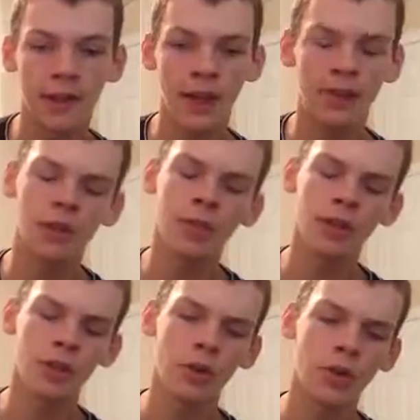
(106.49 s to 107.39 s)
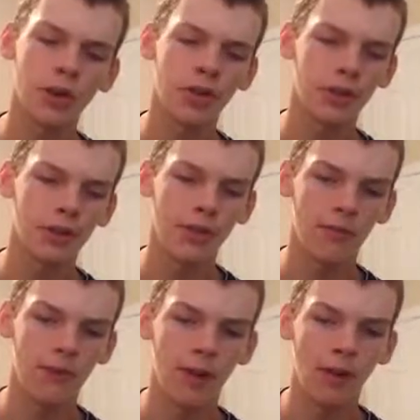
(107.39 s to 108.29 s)
Actually, I'm not sure about
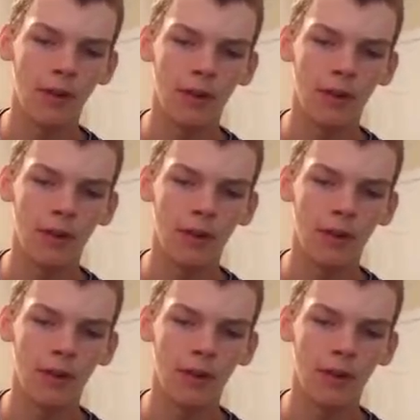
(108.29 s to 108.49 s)
3075.